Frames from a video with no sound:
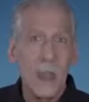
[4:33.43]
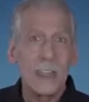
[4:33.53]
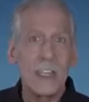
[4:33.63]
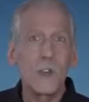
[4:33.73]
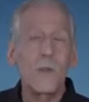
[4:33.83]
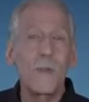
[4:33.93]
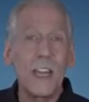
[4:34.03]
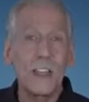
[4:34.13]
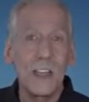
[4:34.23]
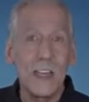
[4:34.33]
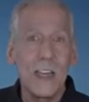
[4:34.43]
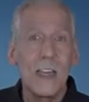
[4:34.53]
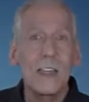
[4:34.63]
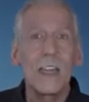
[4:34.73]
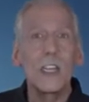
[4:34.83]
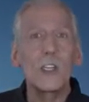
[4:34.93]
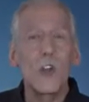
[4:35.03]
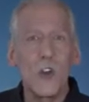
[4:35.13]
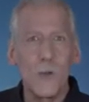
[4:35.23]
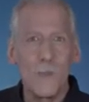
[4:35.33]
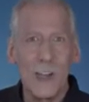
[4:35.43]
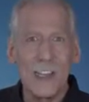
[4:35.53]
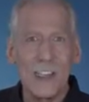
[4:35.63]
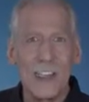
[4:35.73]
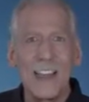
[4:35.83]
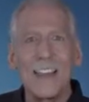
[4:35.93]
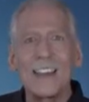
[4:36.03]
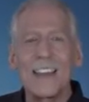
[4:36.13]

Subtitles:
And it says repeatedly that he took our place,